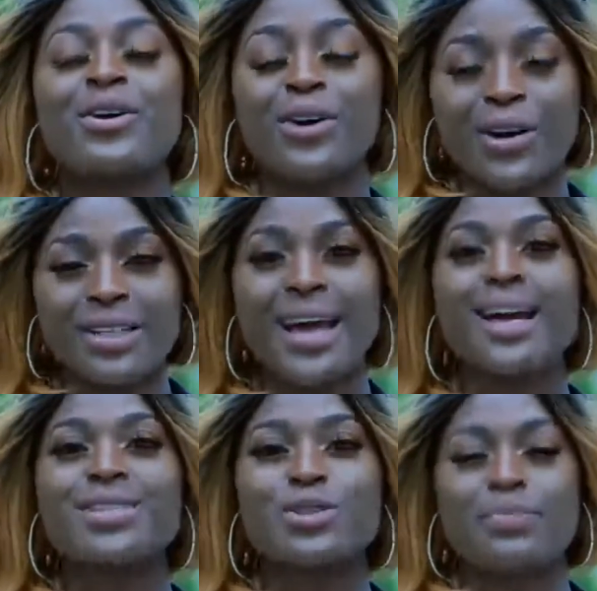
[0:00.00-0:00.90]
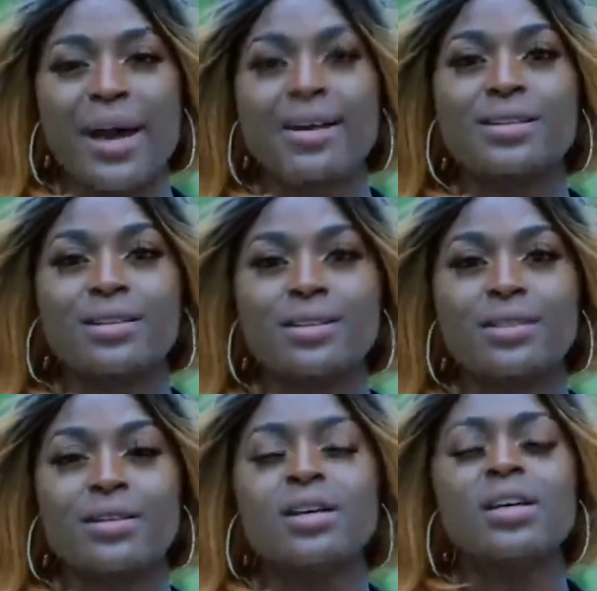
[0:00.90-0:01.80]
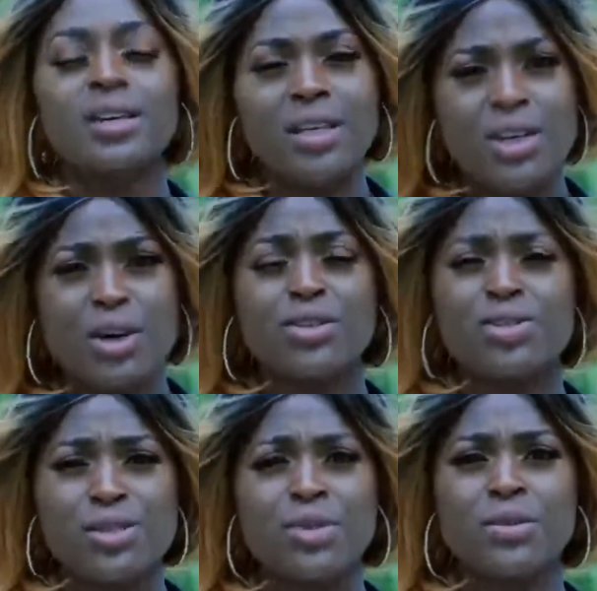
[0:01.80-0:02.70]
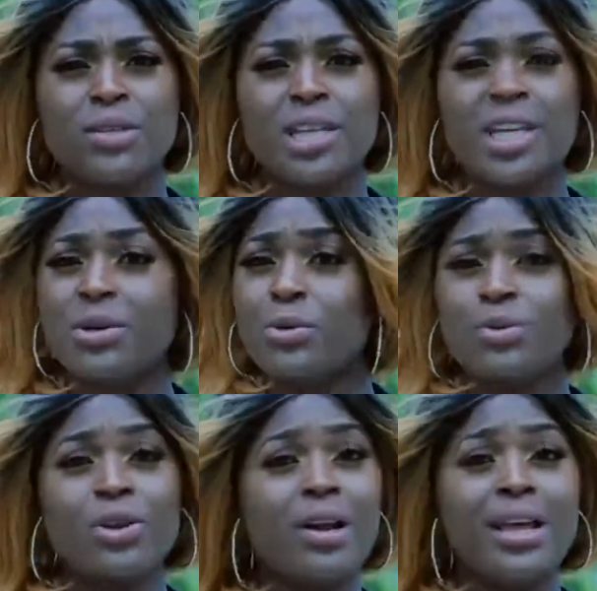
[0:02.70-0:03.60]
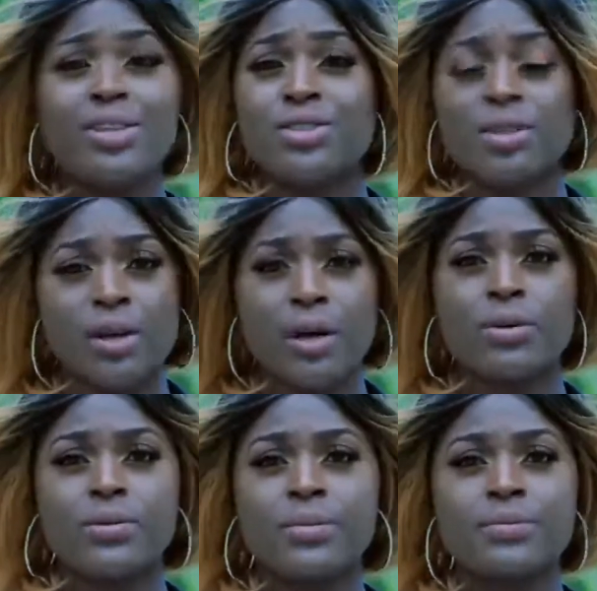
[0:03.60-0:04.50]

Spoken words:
God has your back. He got you and will not let you go.